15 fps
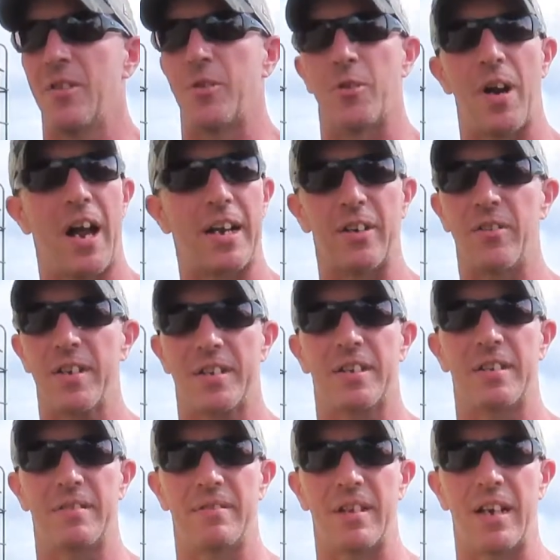They're not
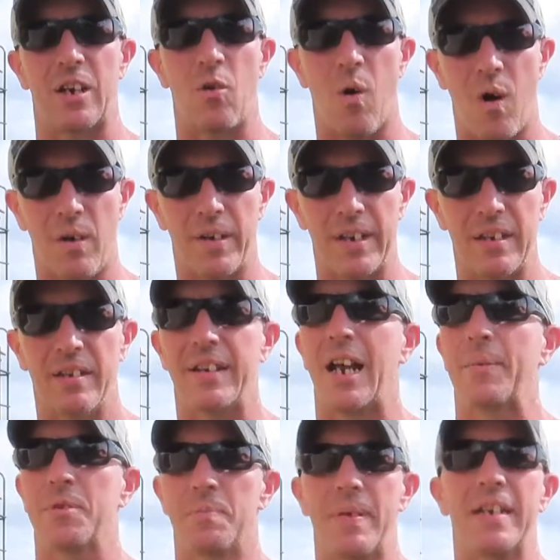interested in quality.
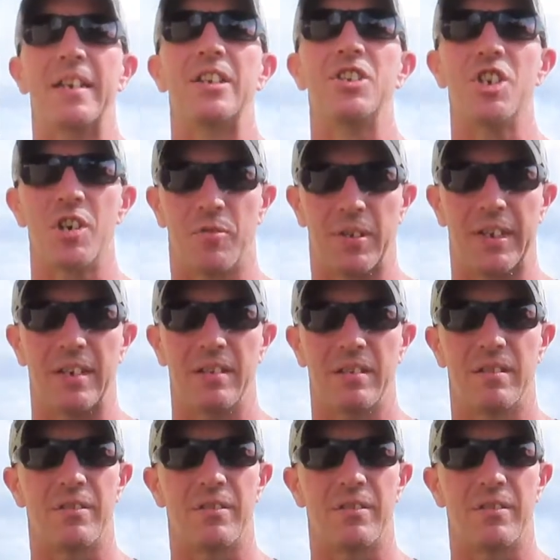Now I'm speaking generally.